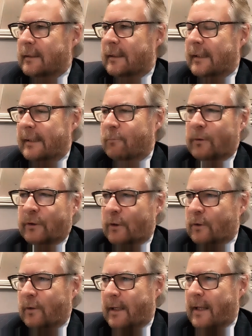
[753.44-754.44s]
and we're not
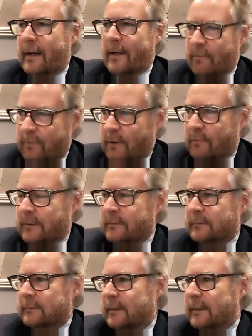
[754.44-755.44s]
going to get enough of it.
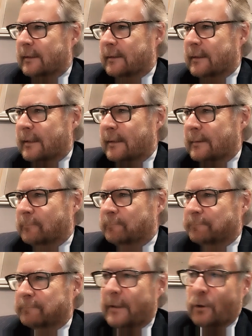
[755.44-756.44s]
And
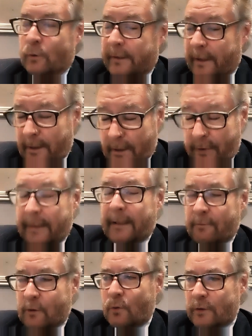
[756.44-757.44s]
um, you know, the other thing,
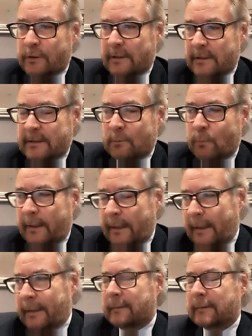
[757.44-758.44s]
of course, is that we
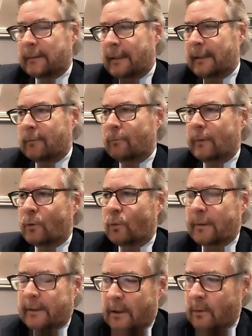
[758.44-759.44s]
are uh, we're
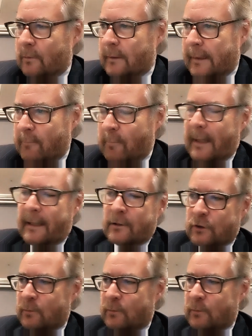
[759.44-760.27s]
only now in March.